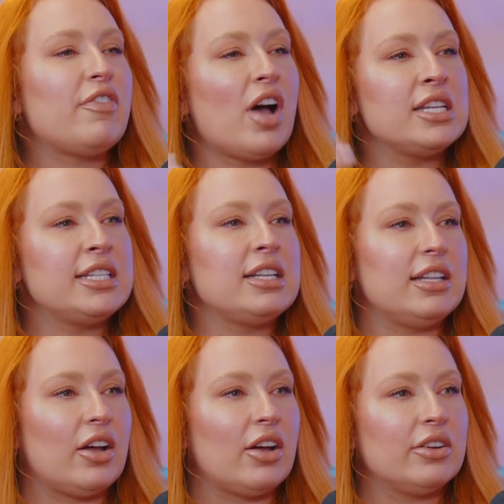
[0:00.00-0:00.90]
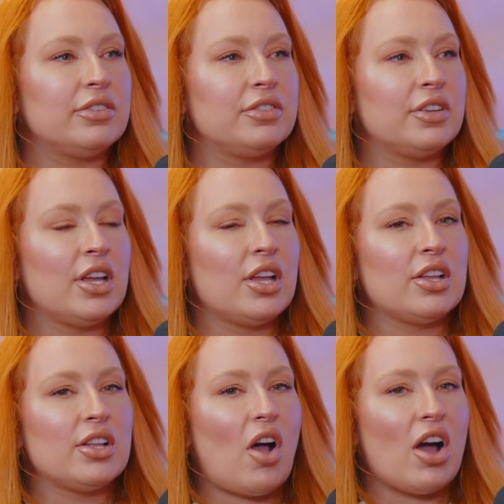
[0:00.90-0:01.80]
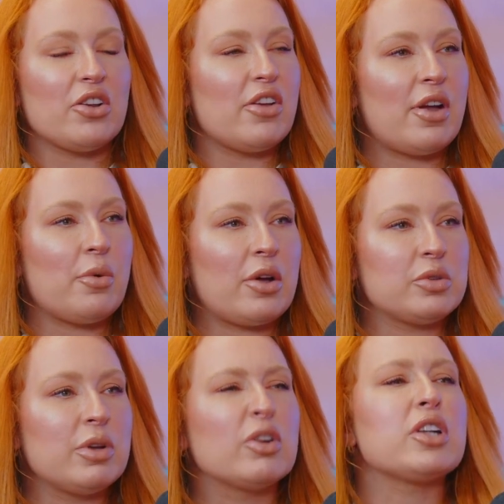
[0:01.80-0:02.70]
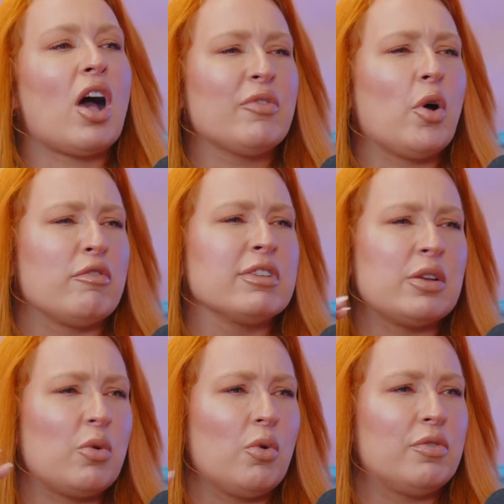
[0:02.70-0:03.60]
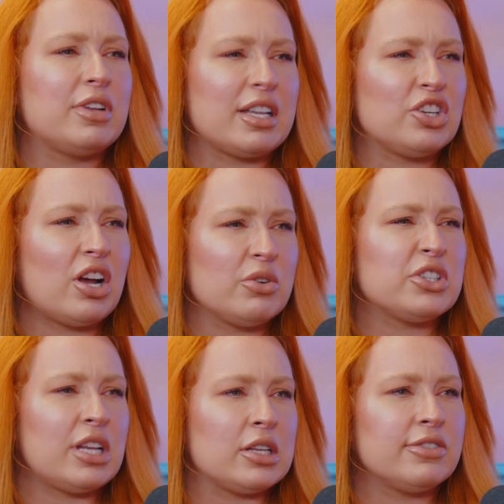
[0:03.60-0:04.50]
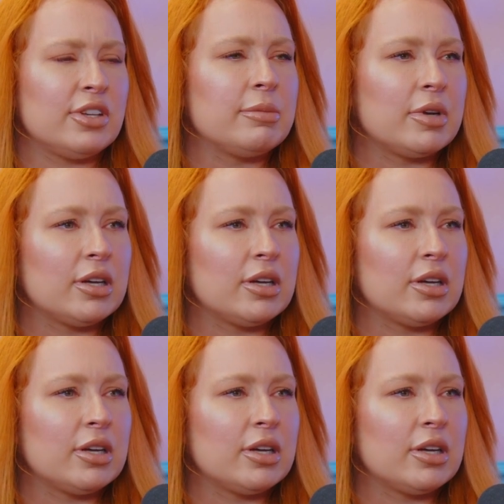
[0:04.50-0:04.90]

if I didn't laugh, I don't know who else will, because I've got a really awful, childish sense of humour.